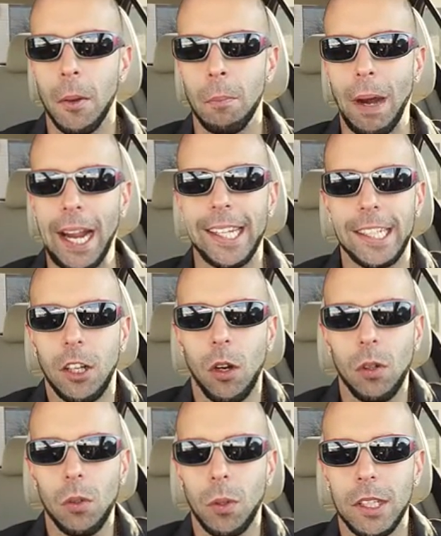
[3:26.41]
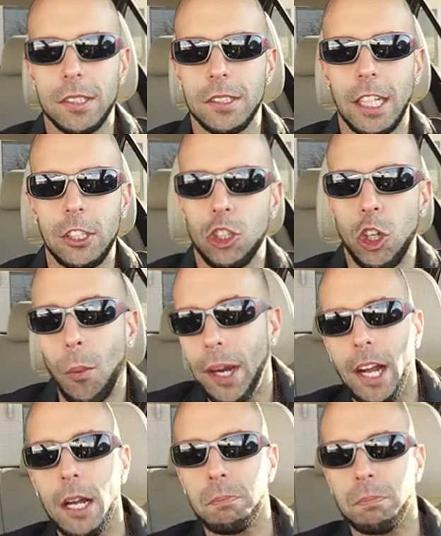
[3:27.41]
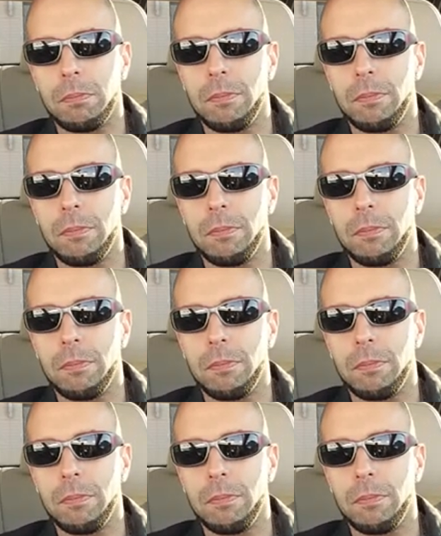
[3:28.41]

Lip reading: my ego was not showing up.